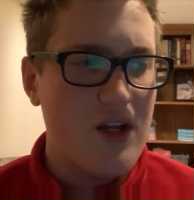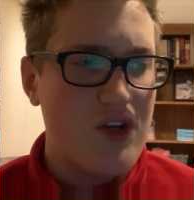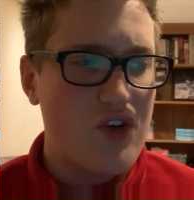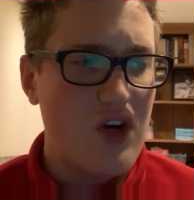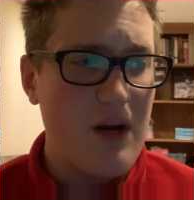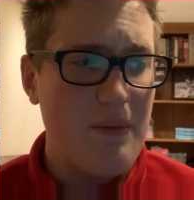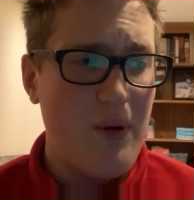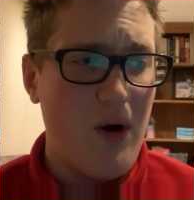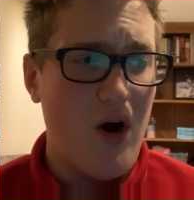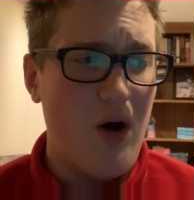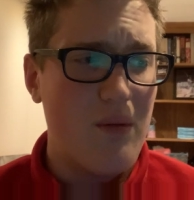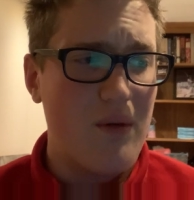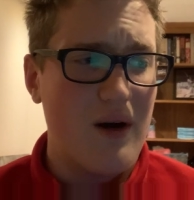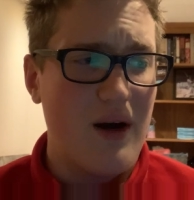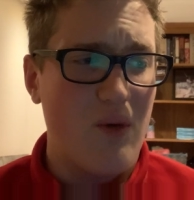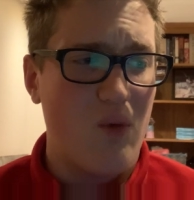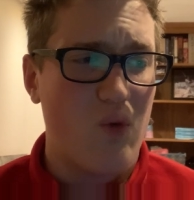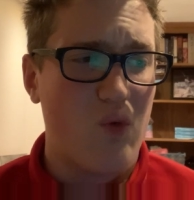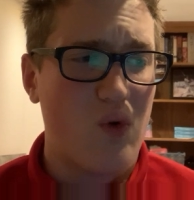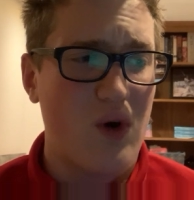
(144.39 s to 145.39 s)
Trey Palmer,
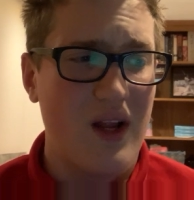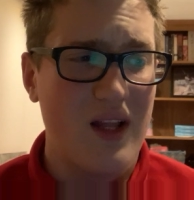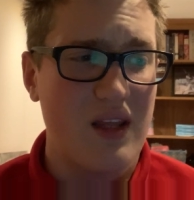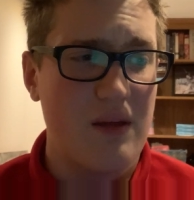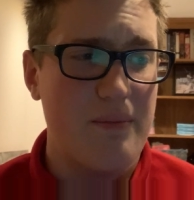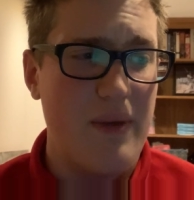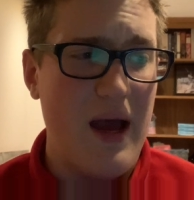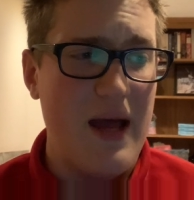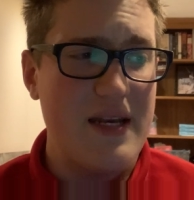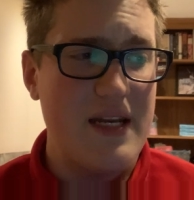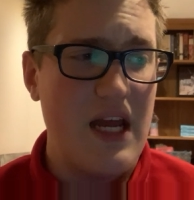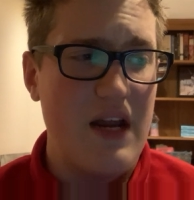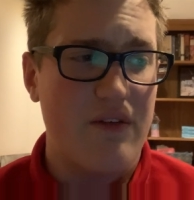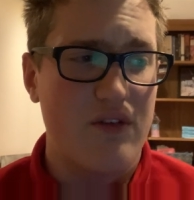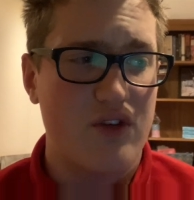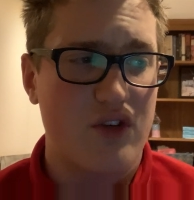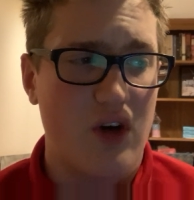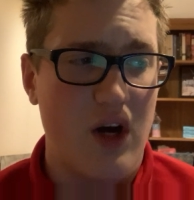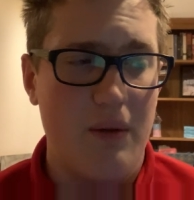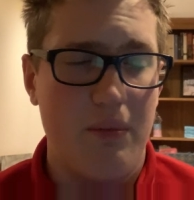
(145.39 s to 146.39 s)
a really bad day for
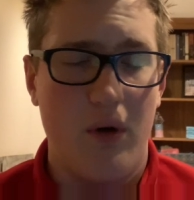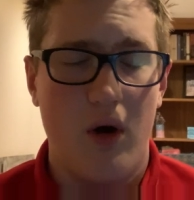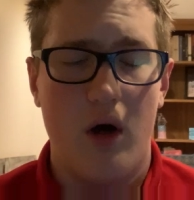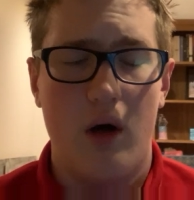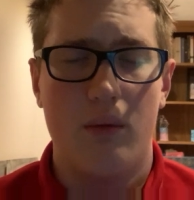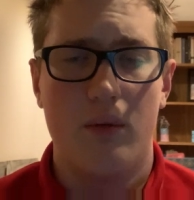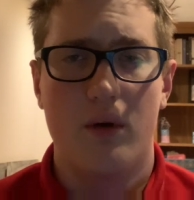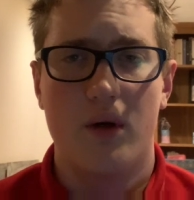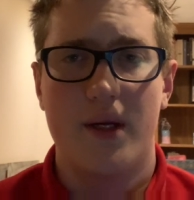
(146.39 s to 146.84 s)
Trey Palmer.